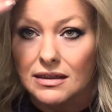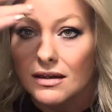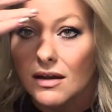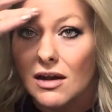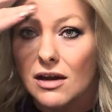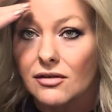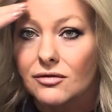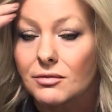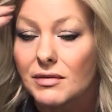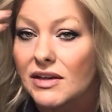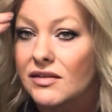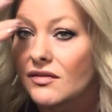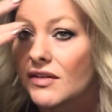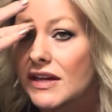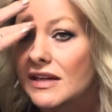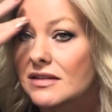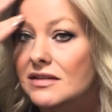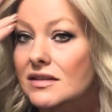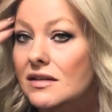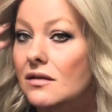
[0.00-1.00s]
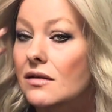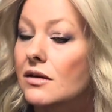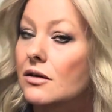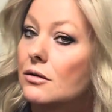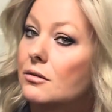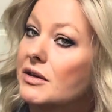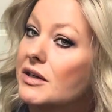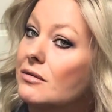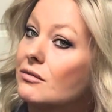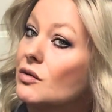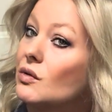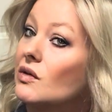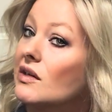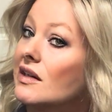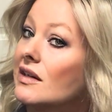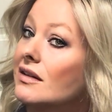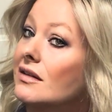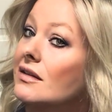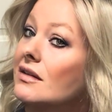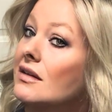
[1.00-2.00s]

off my face a little bit more,